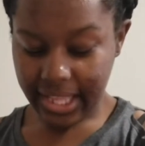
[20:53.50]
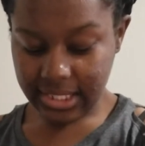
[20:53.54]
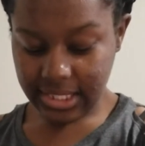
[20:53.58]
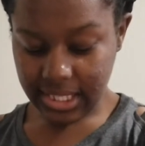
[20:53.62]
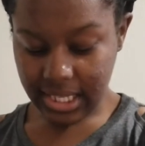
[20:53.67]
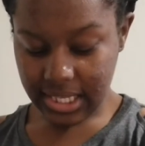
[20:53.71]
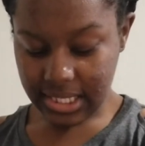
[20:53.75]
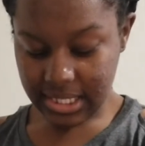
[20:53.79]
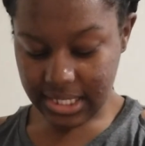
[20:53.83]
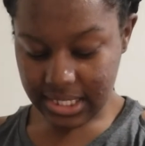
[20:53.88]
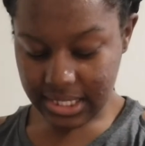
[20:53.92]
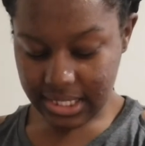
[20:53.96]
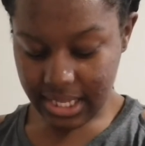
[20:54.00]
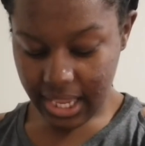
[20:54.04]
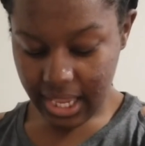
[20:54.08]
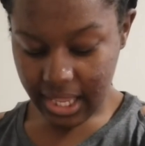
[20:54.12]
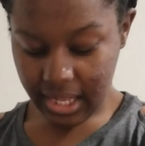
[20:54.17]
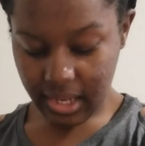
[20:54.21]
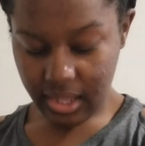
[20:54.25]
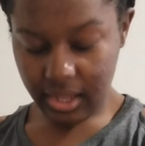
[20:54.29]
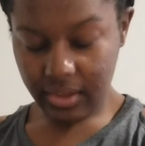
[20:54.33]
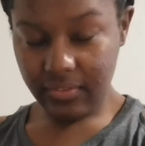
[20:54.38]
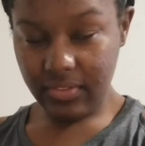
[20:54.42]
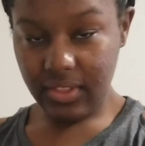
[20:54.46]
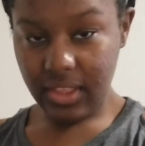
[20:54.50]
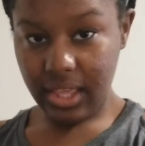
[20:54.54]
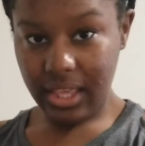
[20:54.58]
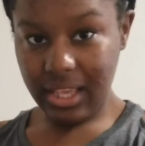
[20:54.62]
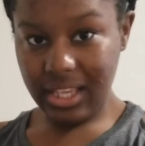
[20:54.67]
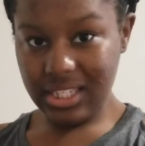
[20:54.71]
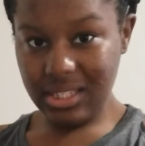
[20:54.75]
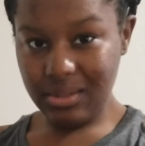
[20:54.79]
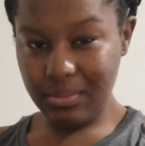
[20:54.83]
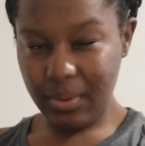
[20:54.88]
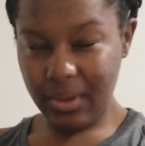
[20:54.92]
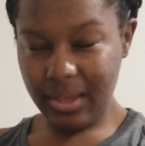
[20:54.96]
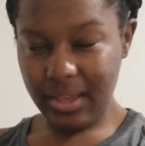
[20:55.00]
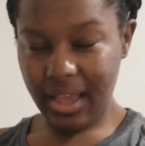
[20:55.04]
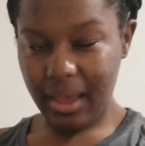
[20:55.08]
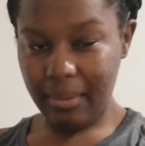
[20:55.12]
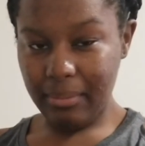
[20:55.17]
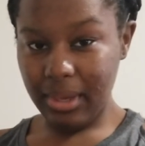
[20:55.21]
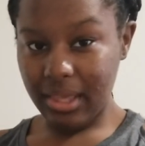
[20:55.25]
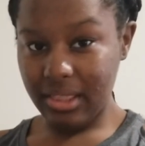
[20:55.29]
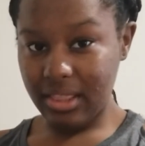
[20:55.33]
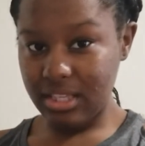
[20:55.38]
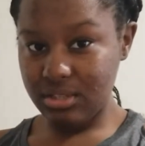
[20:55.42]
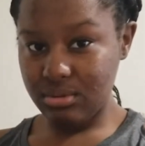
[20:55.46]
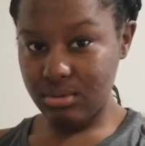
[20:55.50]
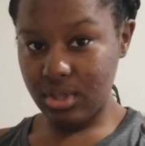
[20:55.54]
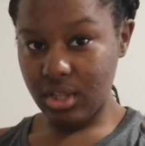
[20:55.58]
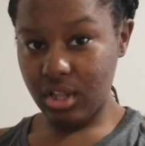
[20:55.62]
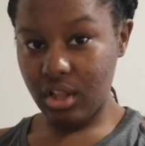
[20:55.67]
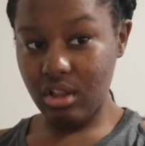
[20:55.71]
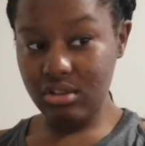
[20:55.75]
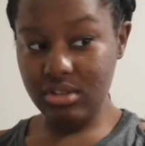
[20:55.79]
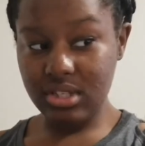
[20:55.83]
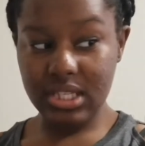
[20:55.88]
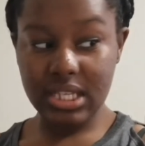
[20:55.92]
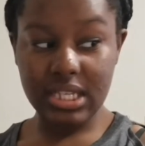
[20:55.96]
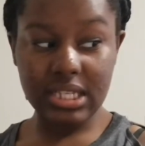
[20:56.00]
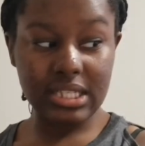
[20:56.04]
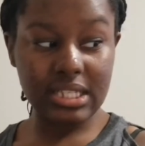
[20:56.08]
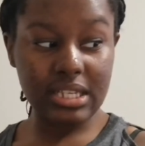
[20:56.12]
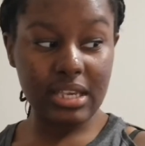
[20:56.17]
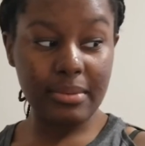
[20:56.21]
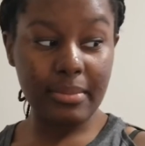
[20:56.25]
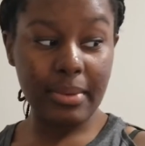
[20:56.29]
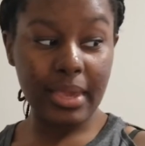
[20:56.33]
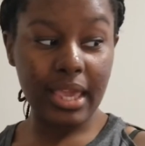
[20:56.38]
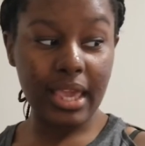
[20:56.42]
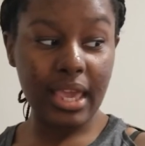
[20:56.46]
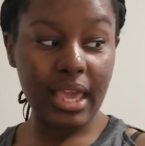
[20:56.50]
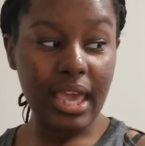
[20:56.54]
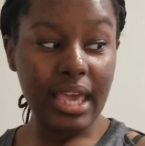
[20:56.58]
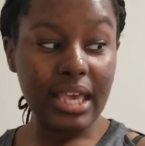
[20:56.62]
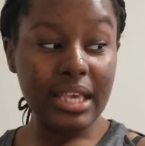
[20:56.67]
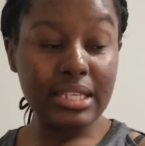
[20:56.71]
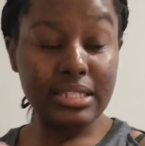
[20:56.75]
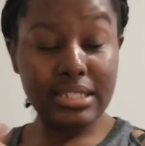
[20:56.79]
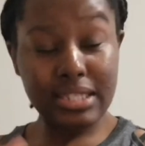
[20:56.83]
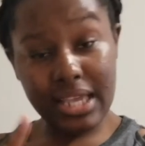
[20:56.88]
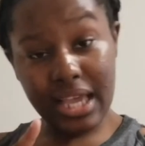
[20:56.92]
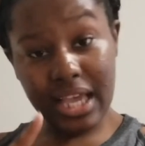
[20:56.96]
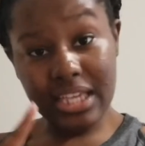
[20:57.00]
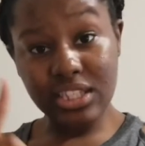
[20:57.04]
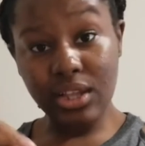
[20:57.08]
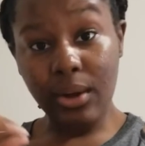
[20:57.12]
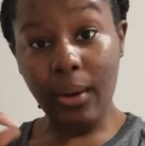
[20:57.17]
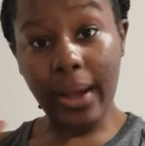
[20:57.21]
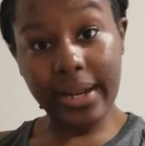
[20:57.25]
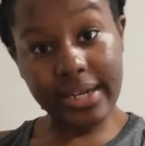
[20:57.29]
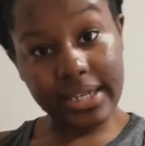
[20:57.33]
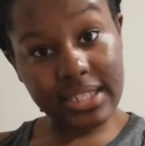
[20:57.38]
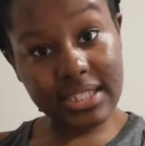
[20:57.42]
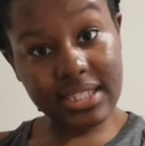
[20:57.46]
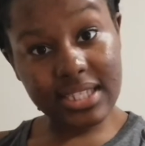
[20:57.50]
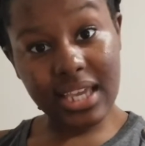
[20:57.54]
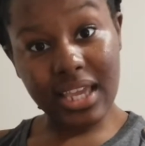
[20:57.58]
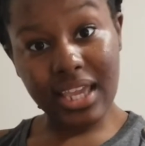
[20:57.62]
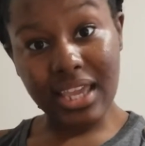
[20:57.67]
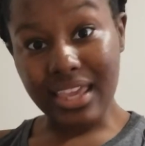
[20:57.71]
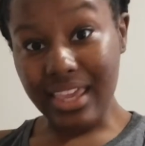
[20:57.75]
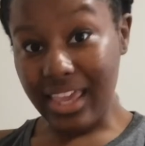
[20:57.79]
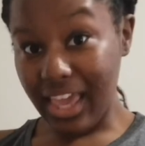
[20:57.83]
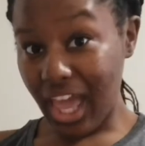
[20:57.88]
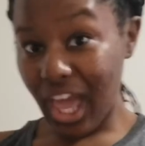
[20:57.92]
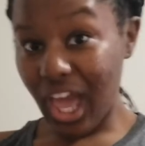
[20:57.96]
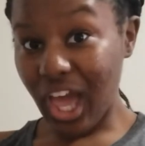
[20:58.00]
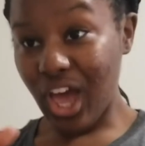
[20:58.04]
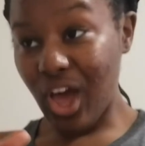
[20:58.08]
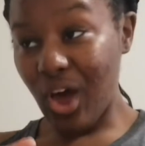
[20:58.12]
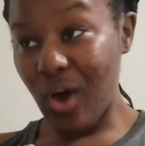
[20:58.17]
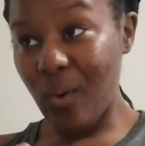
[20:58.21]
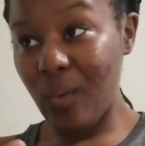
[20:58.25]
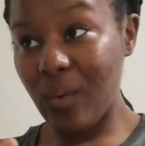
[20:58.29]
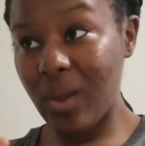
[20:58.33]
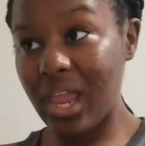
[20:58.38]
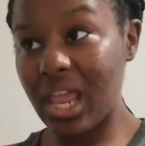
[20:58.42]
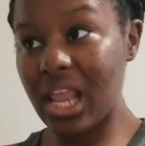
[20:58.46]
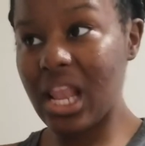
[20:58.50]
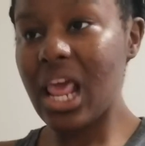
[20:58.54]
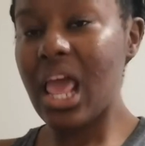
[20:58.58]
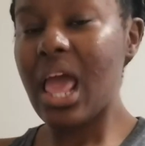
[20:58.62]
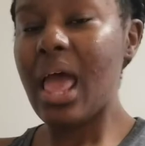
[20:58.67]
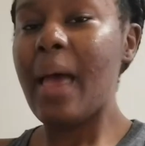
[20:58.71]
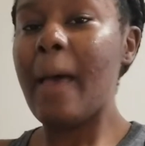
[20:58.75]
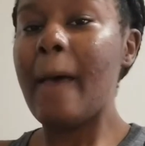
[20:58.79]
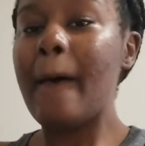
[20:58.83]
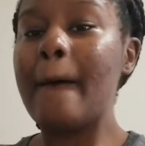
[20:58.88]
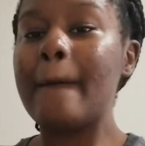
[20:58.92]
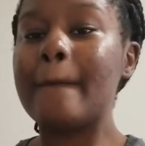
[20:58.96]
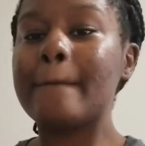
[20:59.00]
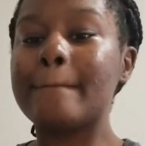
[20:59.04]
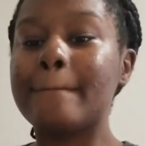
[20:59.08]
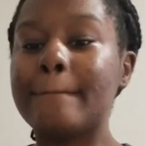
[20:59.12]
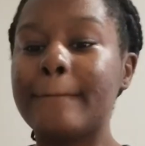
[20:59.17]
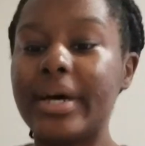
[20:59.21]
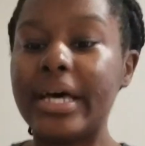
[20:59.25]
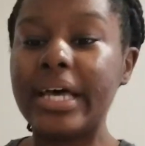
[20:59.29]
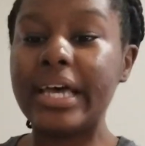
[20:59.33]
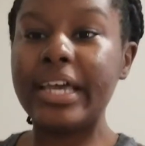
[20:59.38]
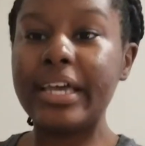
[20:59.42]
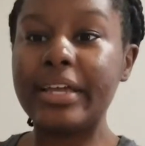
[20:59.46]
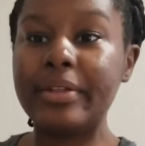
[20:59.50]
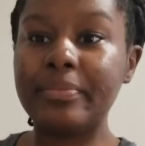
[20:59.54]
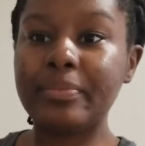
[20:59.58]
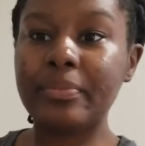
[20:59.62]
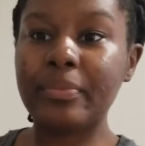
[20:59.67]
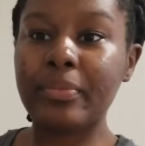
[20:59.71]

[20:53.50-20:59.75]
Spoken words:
instead of these, but I mean, these were the closest things to me, seeing as though I need to get going. But